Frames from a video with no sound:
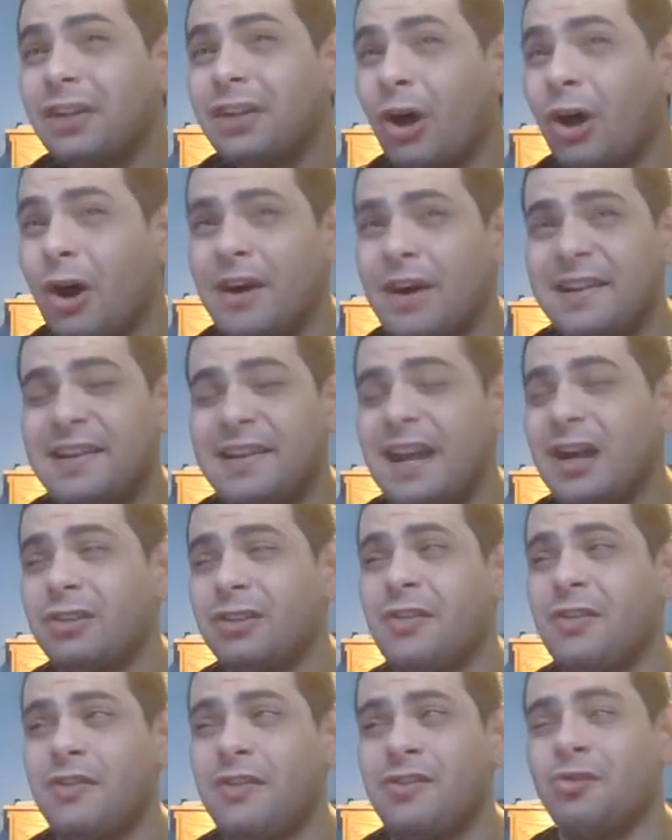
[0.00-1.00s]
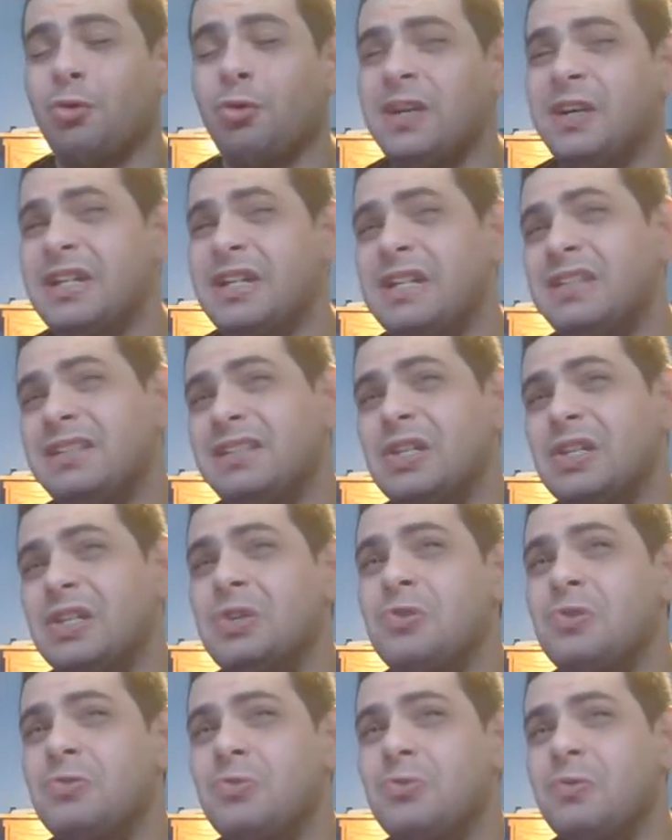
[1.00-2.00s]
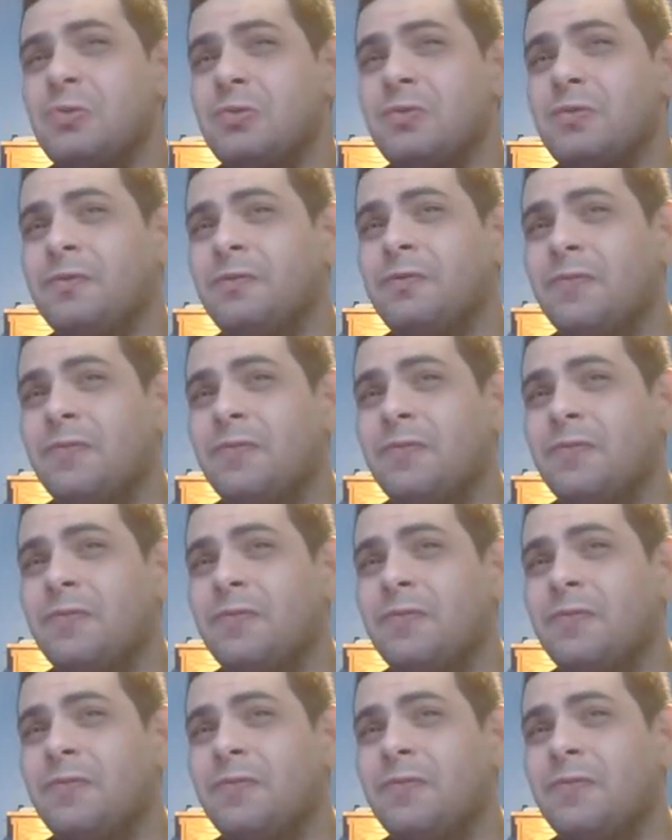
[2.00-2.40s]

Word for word: the hardest character of the story to